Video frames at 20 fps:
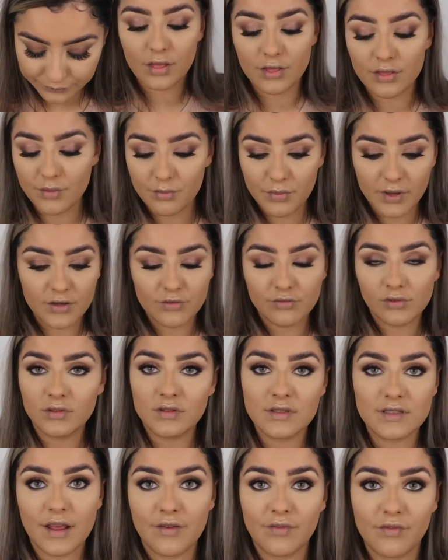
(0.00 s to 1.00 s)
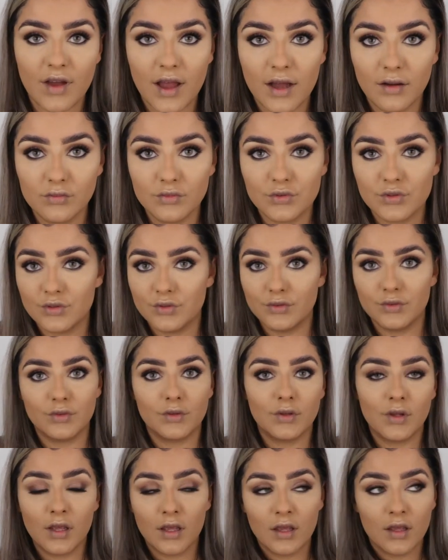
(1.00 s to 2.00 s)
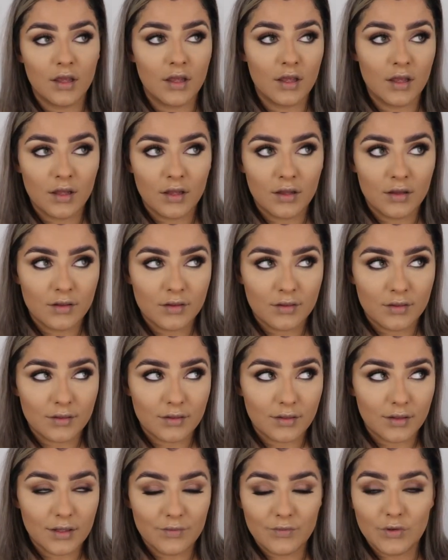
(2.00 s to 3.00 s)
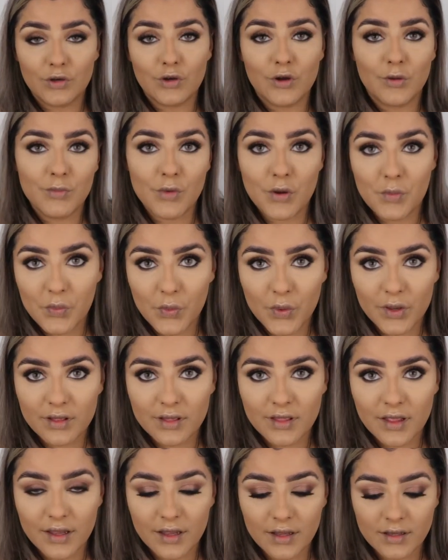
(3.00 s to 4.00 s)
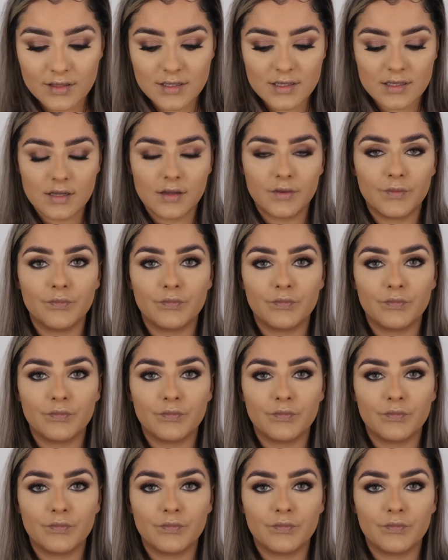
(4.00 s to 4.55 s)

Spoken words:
the minerals they found to even come up with this.